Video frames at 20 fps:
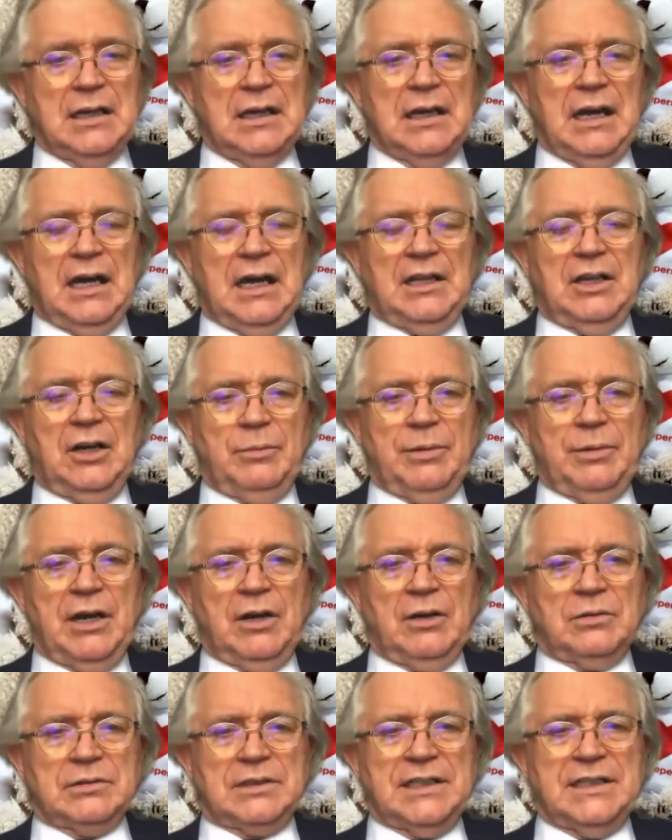and lo and
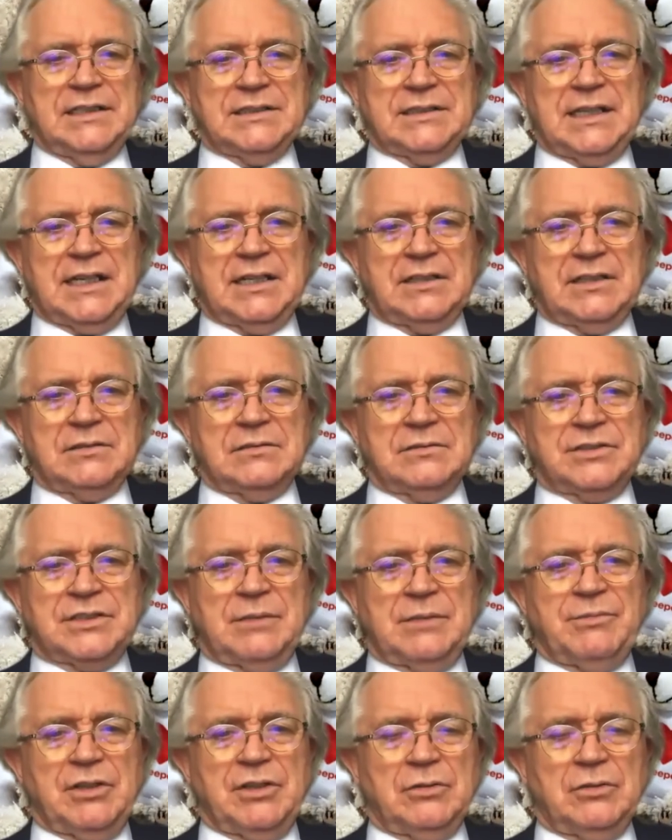behold, he's now
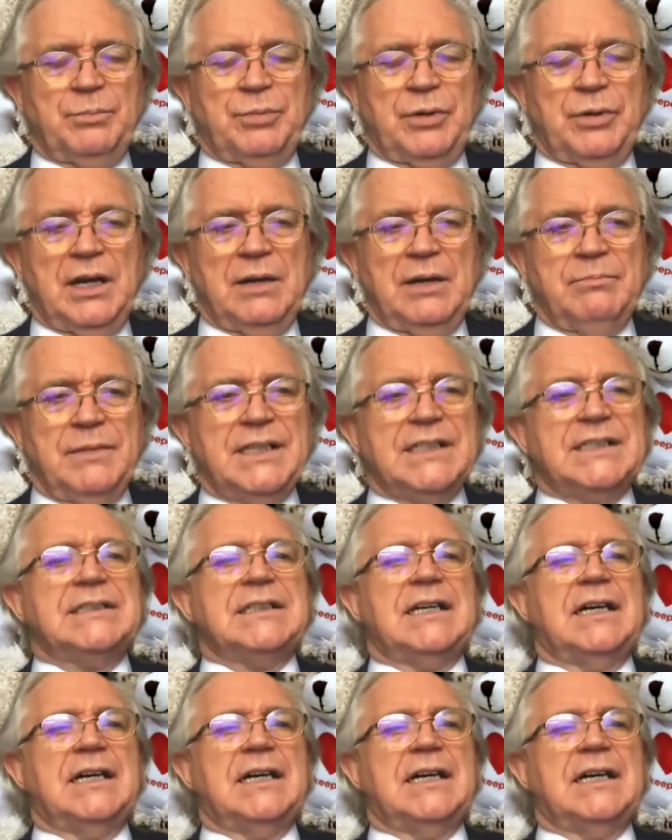something called Prime Minister.